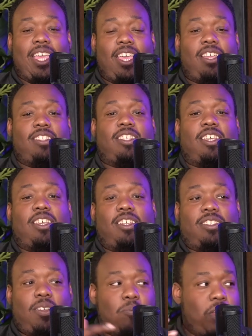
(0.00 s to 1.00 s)
and
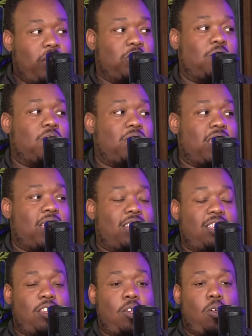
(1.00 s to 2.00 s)
to make sure that
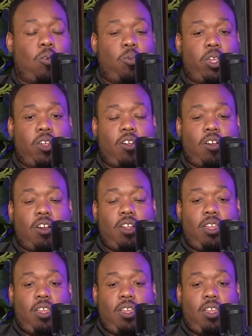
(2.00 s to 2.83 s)
we are